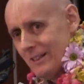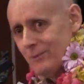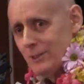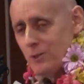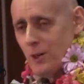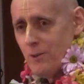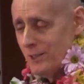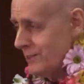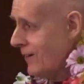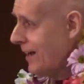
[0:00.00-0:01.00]
There was a
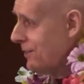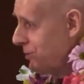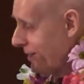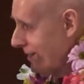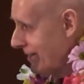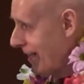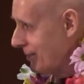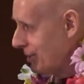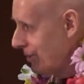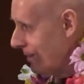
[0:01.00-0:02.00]
Church's Fried Chicken
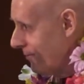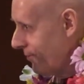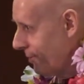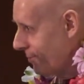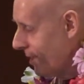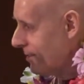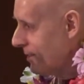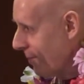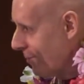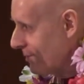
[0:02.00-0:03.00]
down the street from our
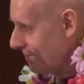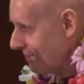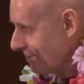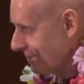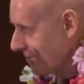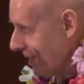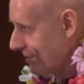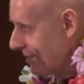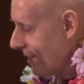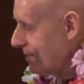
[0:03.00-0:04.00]
temple.
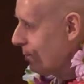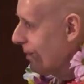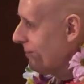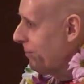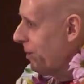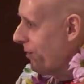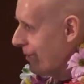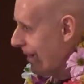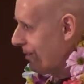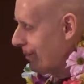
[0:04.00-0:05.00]
And sometimes the women blow
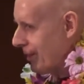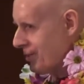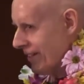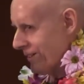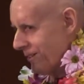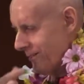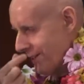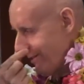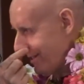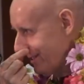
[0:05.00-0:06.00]
in that direction, and oh,
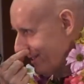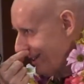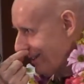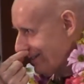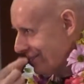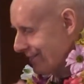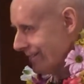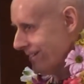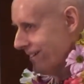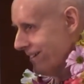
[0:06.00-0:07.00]
that really stinks.